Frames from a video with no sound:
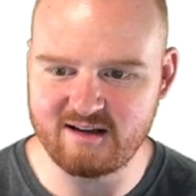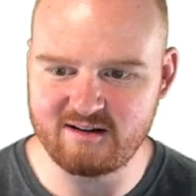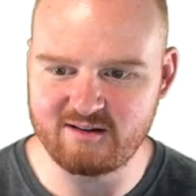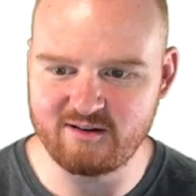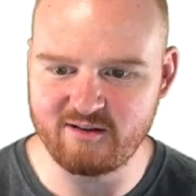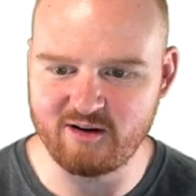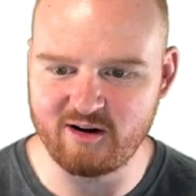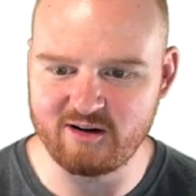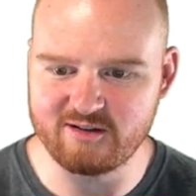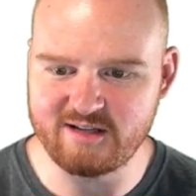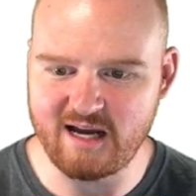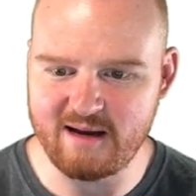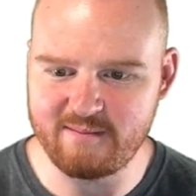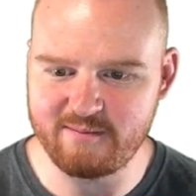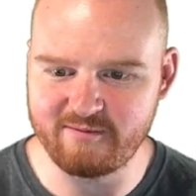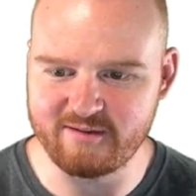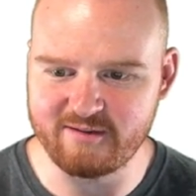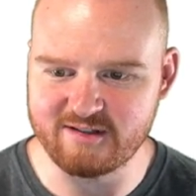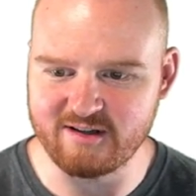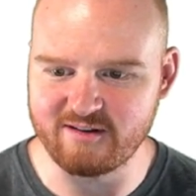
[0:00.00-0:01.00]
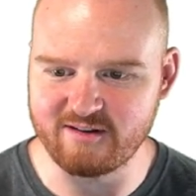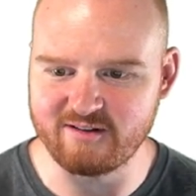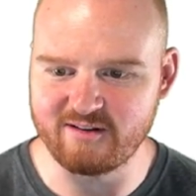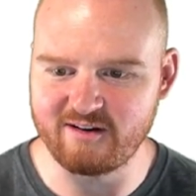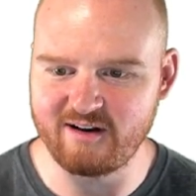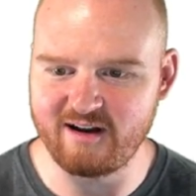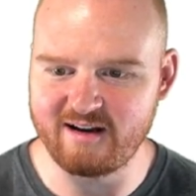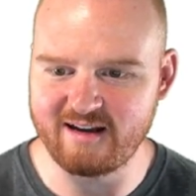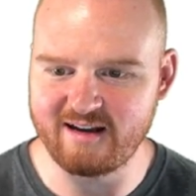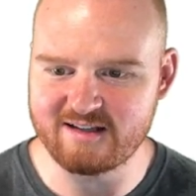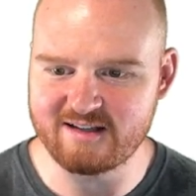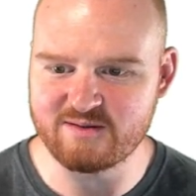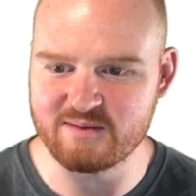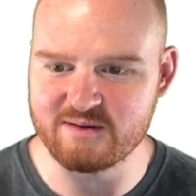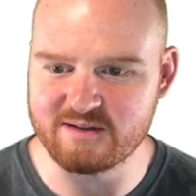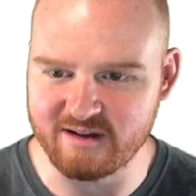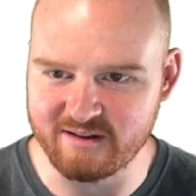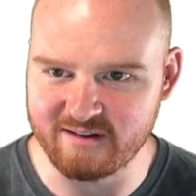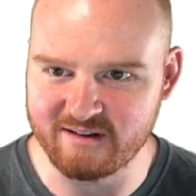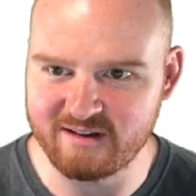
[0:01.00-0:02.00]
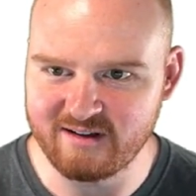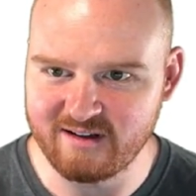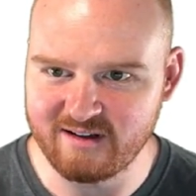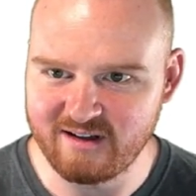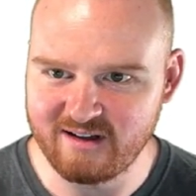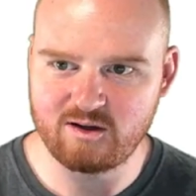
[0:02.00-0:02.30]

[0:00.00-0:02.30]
I don't know. They're on top of each other. They're not next to each other.